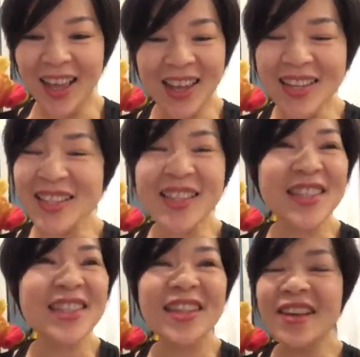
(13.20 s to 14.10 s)
It's
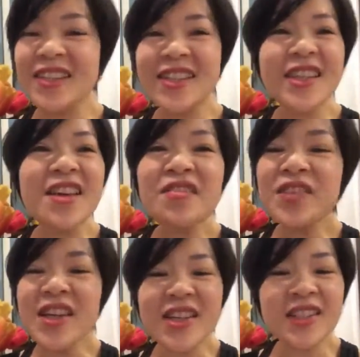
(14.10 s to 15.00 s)
just a
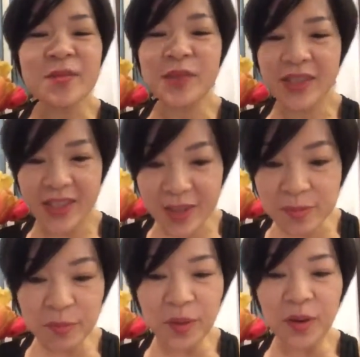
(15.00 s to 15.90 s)
series of
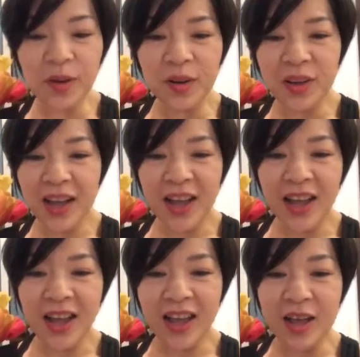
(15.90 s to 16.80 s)
simple
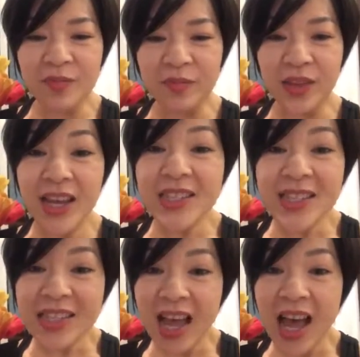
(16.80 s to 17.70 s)
um,
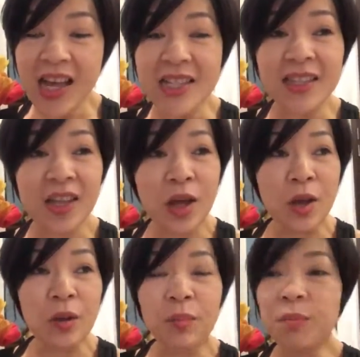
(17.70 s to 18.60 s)
exercise,
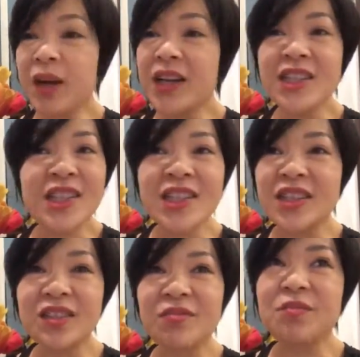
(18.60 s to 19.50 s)
but it
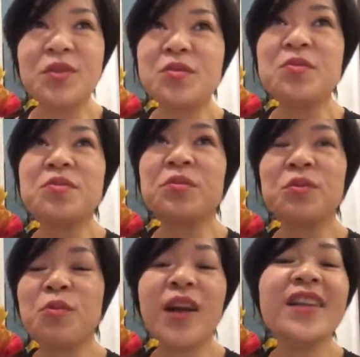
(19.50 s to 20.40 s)
just do
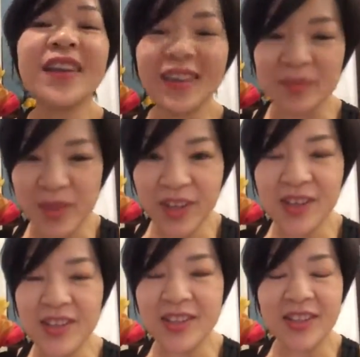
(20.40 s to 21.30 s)
wonder
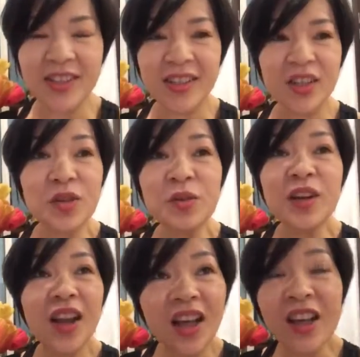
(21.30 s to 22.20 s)
because you
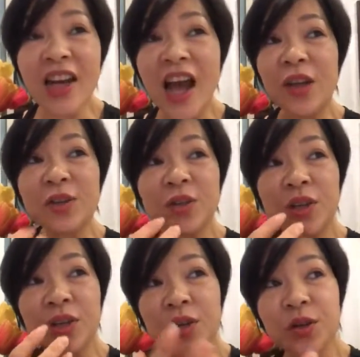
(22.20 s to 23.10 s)
learn how to
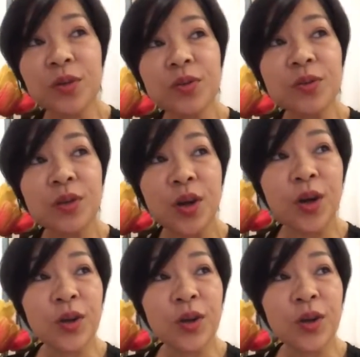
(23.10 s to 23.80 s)
use